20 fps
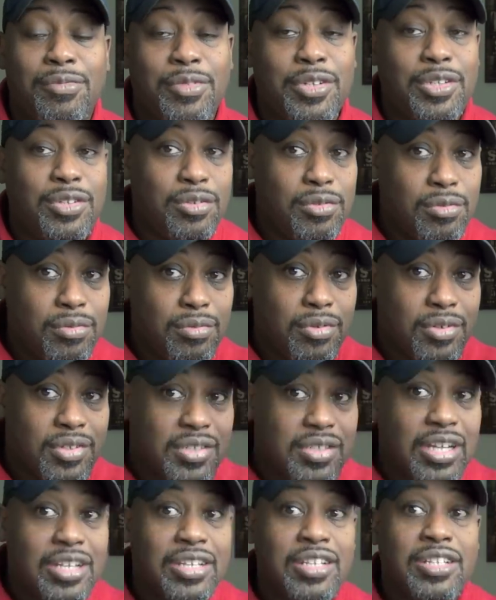When you are
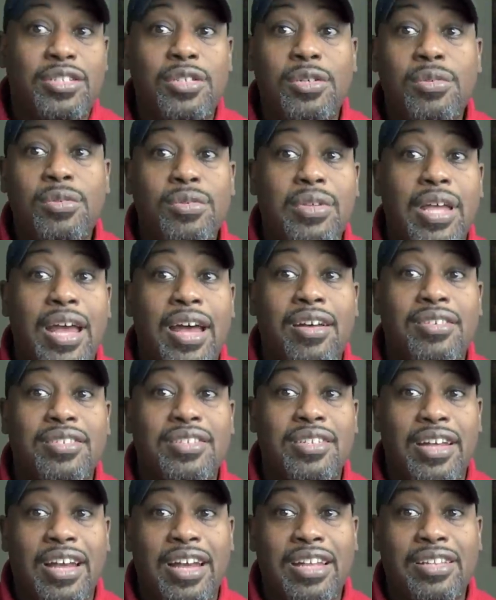selling two
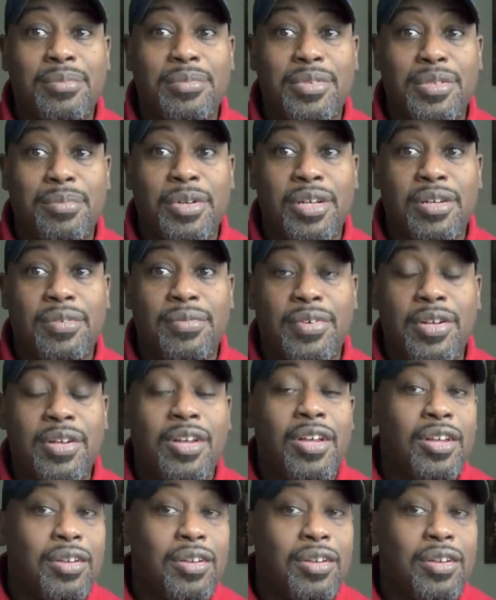thousand items a month,